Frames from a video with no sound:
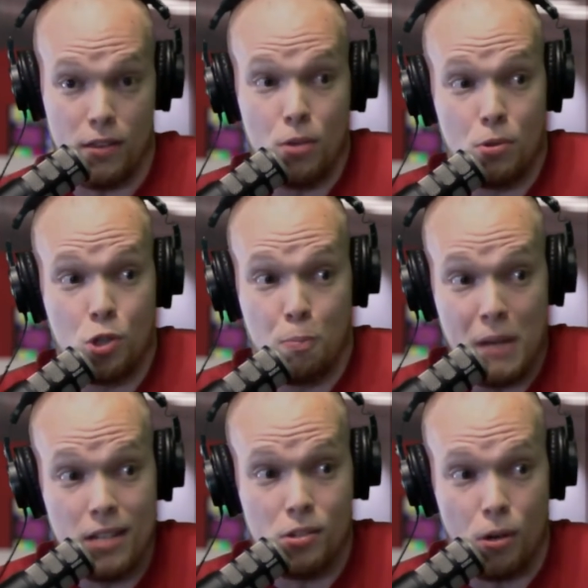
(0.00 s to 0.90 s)
Those are
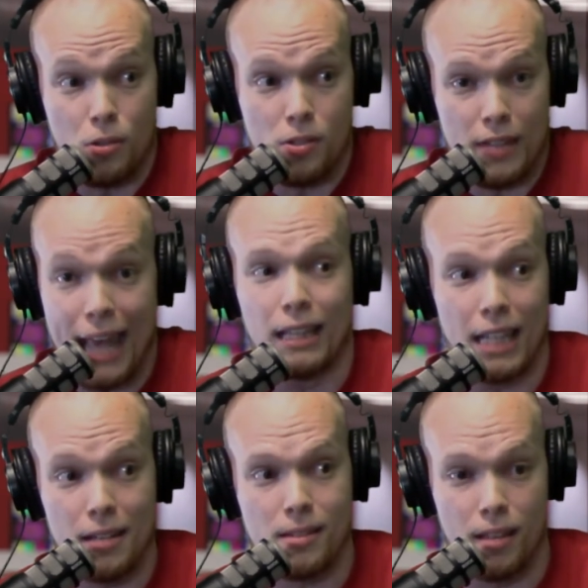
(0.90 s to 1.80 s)
speedsters that
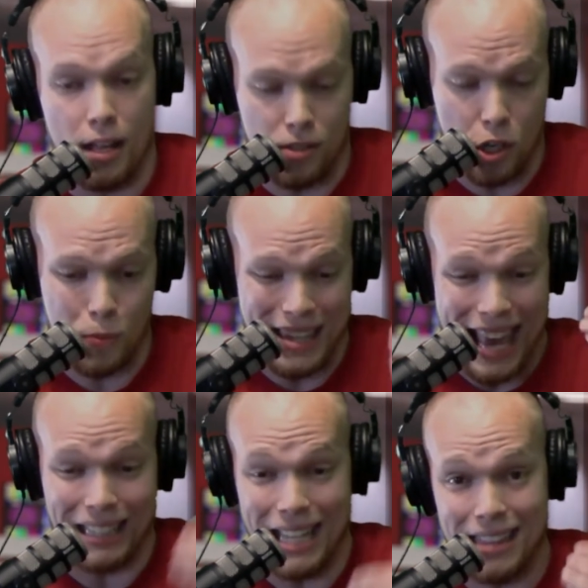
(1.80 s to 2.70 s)
lit, uh, excuse me,
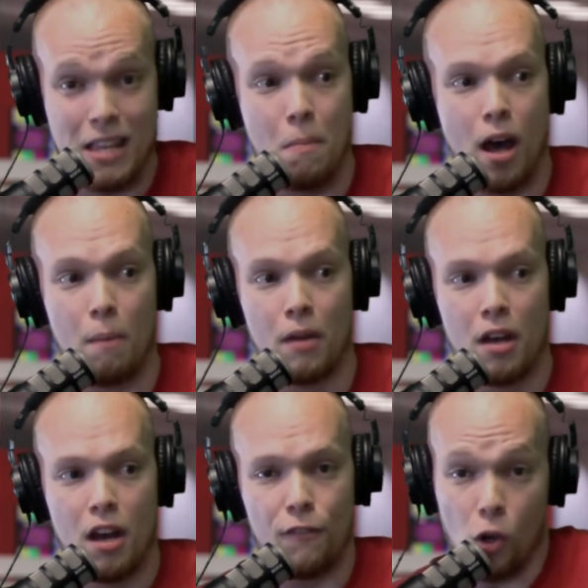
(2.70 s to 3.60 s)
that lit them up
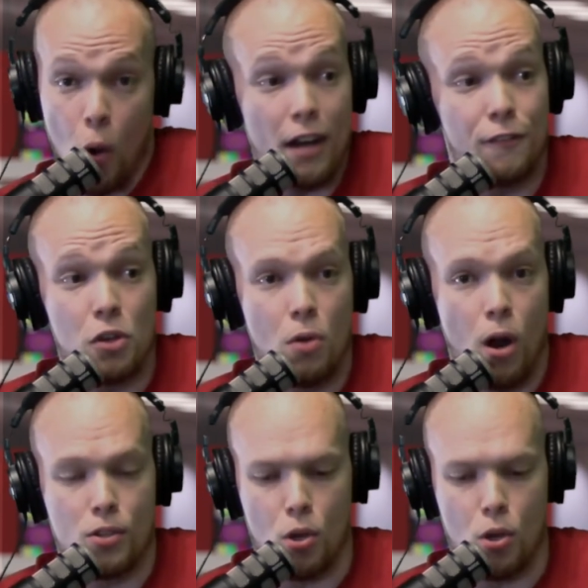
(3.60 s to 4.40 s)
for quite a few yards.